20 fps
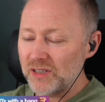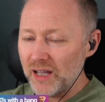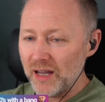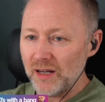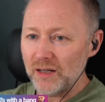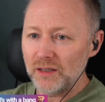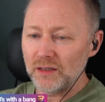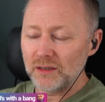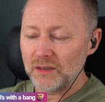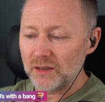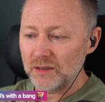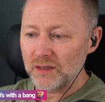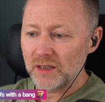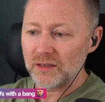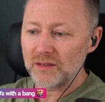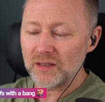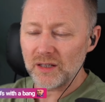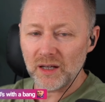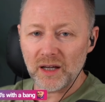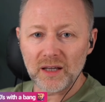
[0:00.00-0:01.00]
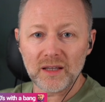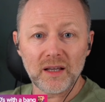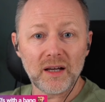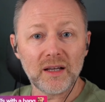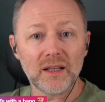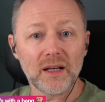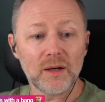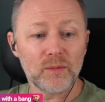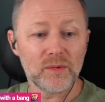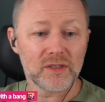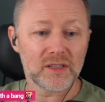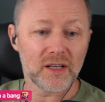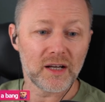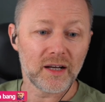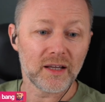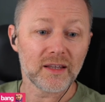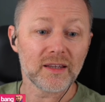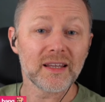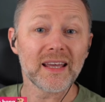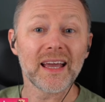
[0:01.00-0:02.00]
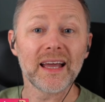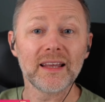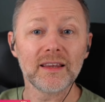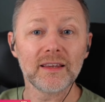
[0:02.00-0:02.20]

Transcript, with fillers: there, and that was that, the